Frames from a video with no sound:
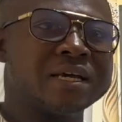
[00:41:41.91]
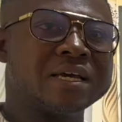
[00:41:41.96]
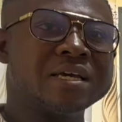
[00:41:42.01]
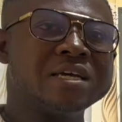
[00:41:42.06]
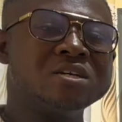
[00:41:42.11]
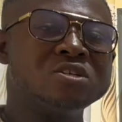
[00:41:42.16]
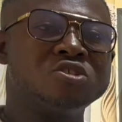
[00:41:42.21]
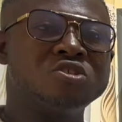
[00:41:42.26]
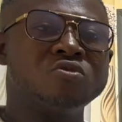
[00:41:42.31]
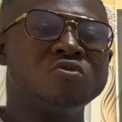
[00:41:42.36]

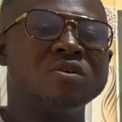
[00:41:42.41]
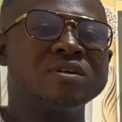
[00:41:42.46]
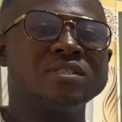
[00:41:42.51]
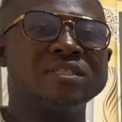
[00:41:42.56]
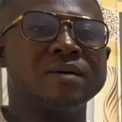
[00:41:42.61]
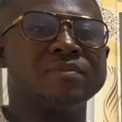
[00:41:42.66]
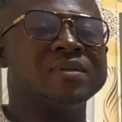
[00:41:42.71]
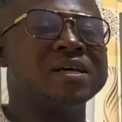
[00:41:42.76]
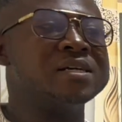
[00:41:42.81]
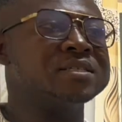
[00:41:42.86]
injurious
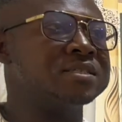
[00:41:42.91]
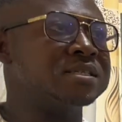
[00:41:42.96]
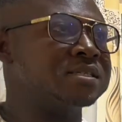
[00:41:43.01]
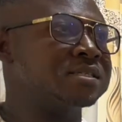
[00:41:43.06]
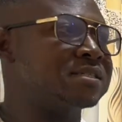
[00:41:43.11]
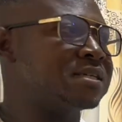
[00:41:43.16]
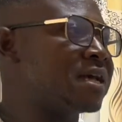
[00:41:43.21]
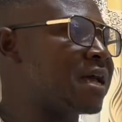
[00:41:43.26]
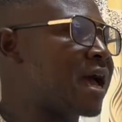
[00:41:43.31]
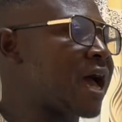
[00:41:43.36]

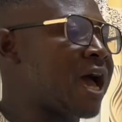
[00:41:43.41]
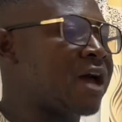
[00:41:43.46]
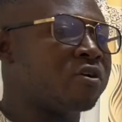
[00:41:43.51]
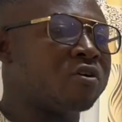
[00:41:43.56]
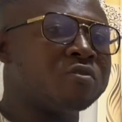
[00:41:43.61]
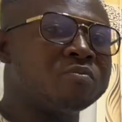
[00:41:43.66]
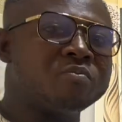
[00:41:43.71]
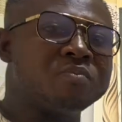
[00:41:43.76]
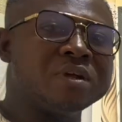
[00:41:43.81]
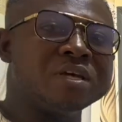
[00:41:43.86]
substances are
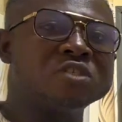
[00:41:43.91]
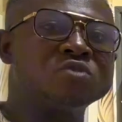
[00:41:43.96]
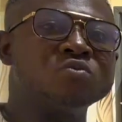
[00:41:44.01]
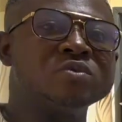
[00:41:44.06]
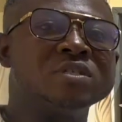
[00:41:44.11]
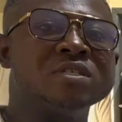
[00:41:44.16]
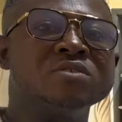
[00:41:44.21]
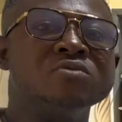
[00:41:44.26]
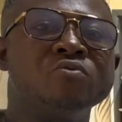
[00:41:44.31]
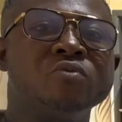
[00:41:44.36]
not placed
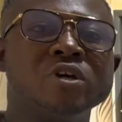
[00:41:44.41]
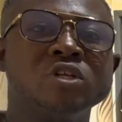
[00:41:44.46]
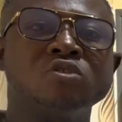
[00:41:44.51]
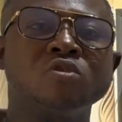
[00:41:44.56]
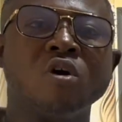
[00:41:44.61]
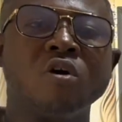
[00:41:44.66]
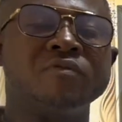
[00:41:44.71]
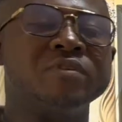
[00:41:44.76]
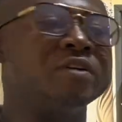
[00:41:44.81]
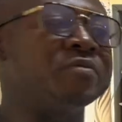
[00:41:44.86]
within reach
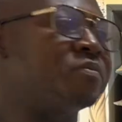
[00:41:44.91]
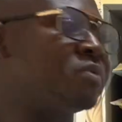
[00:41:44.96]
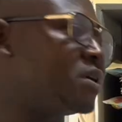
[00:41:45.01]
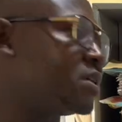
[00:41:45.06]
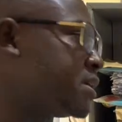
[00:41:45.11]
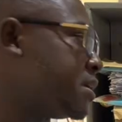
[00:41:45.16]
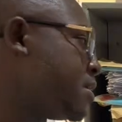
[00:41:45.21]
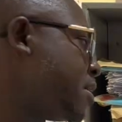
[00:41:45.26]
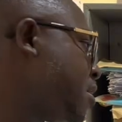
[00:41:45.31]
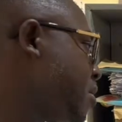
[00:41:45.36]
of the
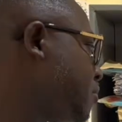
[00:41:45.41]
patient